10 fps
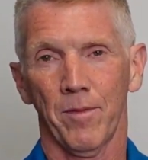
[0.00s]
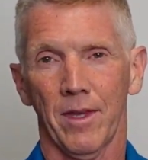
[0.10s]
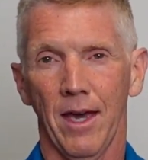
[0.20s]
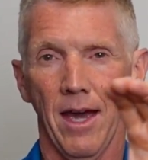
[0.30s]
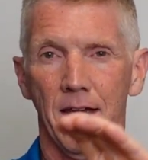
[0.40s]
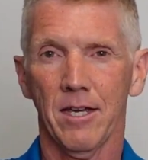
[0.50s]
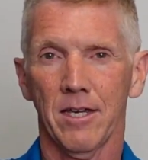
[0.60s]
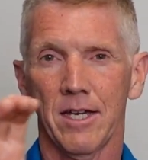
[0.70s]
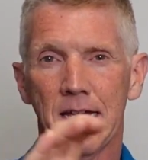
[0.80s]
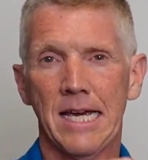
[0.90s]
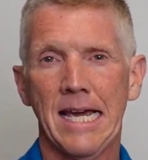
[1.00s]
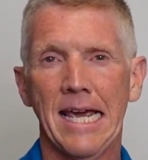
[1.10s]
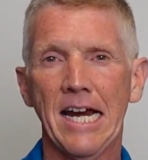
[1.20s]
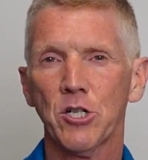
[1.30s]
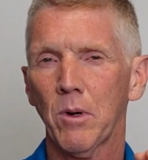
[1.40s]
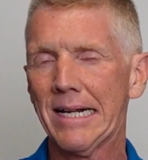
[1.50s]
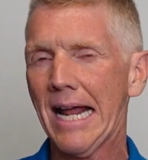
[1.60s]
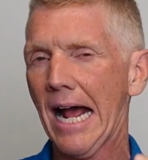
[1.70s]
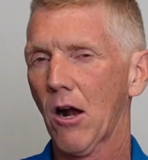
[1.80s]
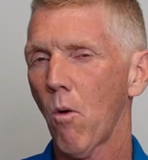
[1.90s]
Okay, here's one
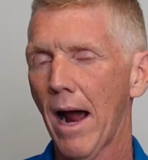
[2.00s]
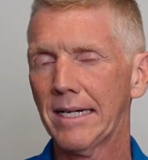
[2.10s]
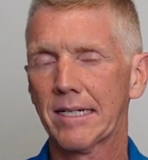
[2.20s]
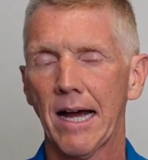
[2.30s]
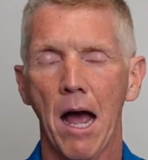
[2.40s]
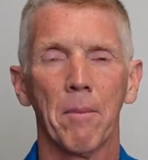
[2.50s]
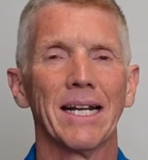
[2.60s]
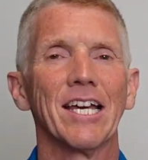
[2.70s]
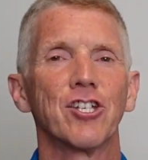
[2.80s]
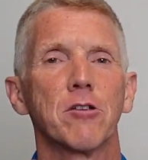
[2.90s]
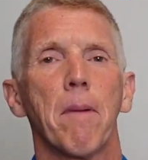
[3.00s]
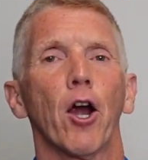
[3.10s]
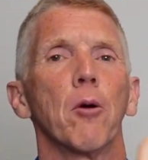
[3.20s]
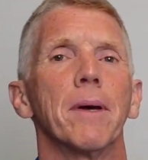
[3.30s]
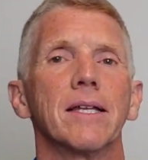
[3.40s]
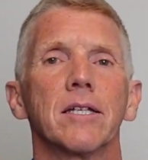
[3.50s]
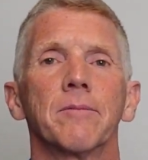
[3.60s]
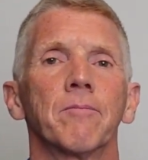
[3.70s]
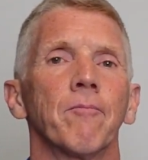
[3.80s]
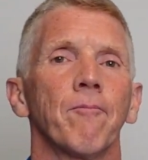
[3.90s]
not quite as common experiment
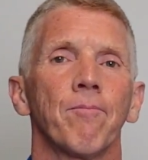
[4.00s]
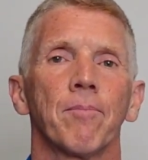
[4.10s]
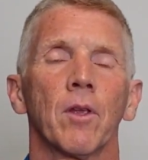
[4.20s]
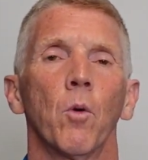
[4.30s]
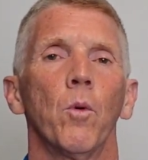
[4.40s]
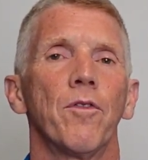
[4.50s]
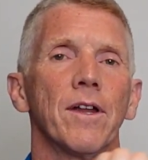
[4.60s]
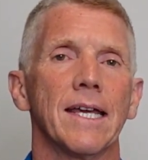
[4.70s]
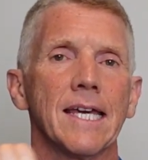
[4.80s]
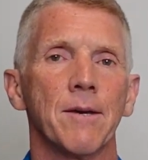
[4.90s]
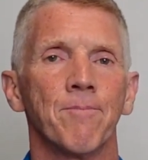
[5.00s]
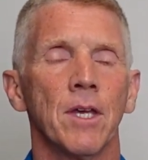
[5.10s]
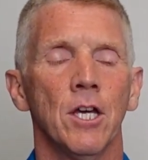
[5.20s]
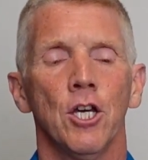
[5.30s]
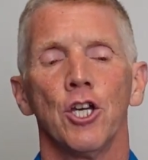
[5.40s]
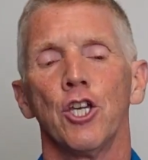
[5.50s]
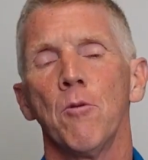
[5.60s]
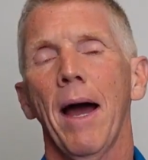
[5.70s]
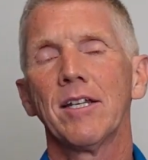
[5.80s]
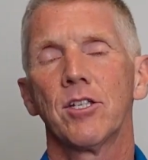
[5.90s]
with an E. You
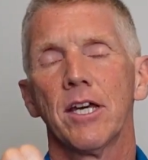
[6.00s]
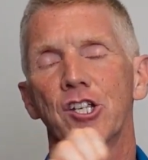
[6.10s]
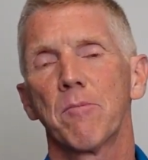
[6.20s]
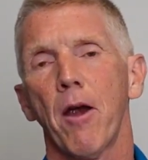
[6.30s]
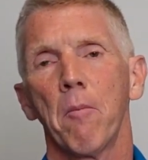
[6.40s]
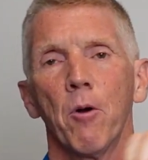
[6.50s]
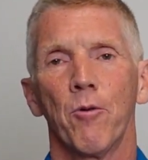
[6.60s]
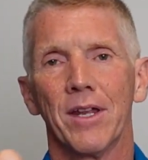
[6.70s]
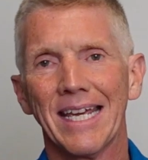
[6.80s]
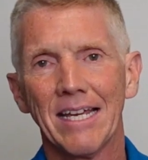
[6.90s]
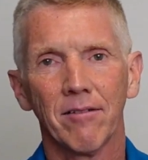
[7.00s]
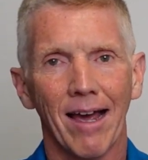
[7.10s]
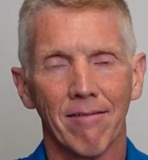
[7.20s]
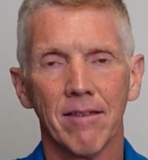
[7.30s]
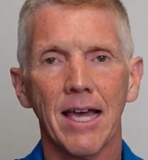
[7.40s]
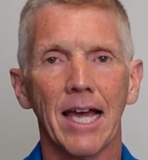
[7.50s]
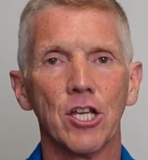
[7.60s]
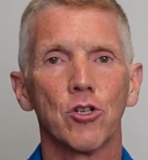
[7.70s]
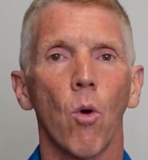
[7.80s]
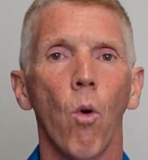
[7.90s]
might see experiment with an E like
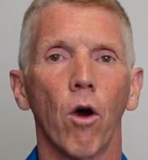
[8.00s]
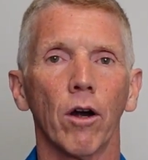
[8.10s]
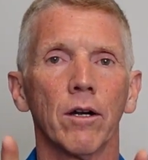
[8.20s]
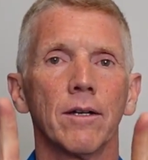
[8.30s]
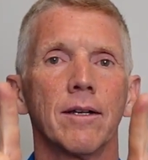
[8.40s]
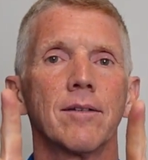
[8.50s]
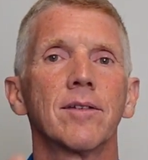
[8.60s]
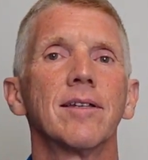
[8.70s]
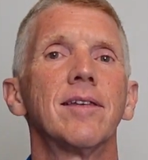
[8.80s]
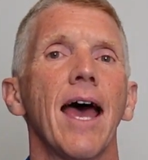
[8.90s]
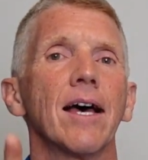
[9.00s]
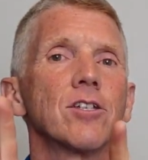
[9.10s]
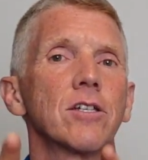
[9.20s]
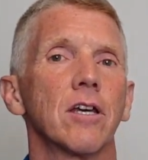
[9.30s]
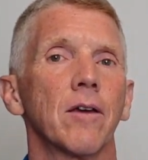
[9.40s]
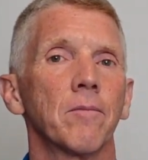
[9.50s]
this or to test.